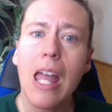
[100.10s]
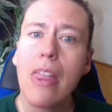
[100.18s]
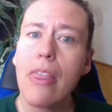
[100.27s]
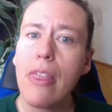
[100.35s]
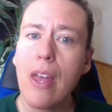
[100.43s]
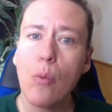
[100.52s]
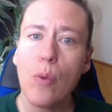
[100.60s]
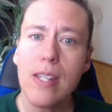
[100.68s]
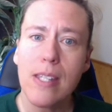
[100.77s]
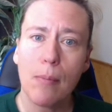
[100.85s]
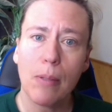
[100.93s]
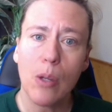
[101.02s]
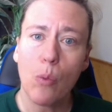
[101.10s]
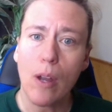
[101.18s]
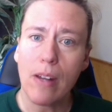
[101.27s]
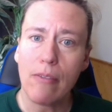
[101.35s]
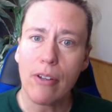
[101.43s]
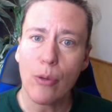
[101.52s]
Then we simply
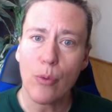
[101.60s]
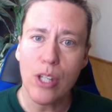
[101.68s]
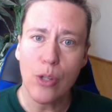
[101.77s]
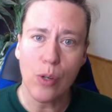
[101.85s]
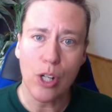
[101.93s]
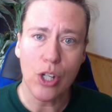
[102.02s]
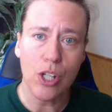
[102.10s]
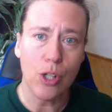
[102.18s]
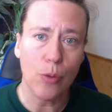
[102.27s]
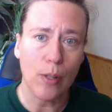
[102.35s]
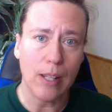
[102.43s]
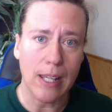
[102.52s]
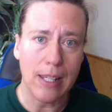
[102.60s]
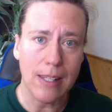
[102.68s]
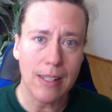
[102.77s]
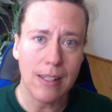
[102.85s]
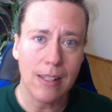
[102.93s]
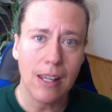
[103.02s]
wait for the restriction to
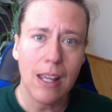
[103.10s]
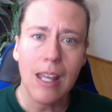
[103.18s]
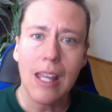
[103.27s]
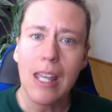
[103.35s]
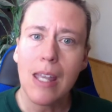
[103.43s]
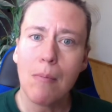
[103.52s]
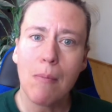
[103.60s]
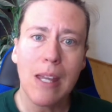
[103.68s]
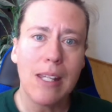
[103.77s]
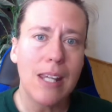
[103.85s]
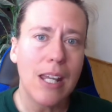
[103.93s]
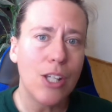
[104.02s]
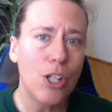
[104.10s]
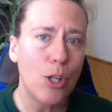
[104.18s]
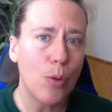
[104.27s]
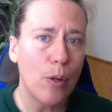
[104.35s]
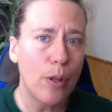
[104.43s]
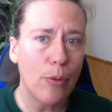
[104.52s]
release. It may take
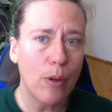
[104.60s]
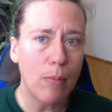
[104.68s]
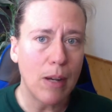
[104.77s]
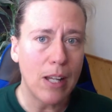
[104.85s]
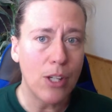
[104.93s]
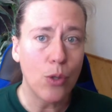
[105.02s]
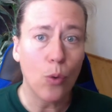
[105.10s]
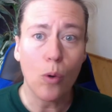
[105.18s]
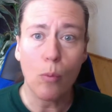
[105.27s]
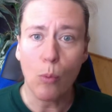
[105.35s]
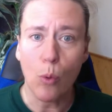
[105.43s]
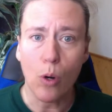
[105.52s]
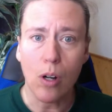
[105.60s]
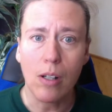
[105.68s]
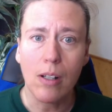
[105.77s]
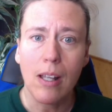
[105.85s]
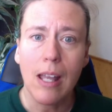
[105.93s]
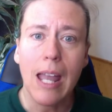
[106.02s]
2 or 3 minutes or more,
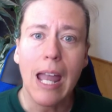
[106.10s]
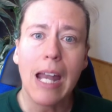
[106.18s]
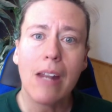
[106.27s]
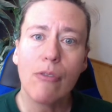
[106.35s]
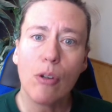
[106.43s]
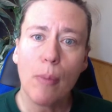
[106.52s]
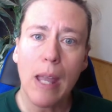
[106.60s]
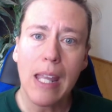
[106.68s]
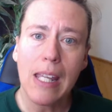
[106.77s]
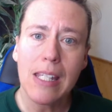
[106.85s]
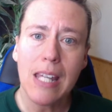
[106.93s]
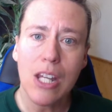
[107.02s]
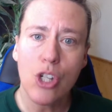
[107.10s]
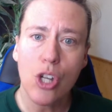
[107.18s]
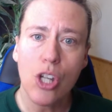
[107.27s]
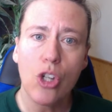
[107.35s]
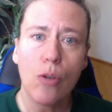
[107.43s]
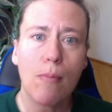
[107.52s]
and if you're paying
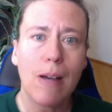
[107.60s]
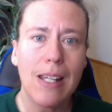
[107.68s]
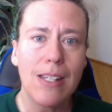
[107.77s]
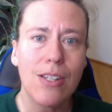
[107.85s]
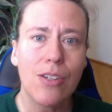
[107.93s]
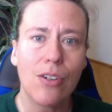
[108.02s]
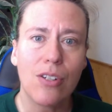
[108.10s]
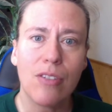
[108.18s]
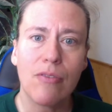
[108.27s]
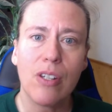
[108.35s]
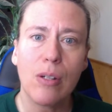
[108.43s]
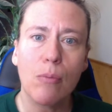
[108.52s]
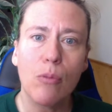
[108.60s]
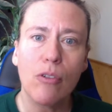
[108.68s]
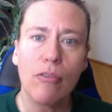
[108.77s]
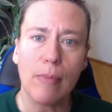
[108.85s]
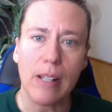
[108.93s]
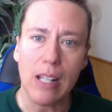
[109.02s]
attention, you might start to feel
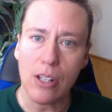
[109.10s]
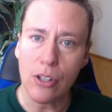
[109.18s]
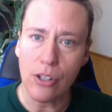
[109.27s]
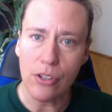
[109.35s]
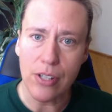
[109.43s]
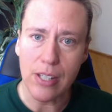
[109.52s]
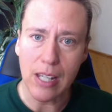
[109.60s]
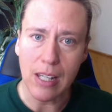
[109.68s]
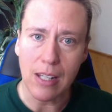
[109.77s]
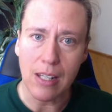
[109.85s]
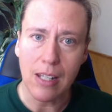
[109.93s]
movement under your skin.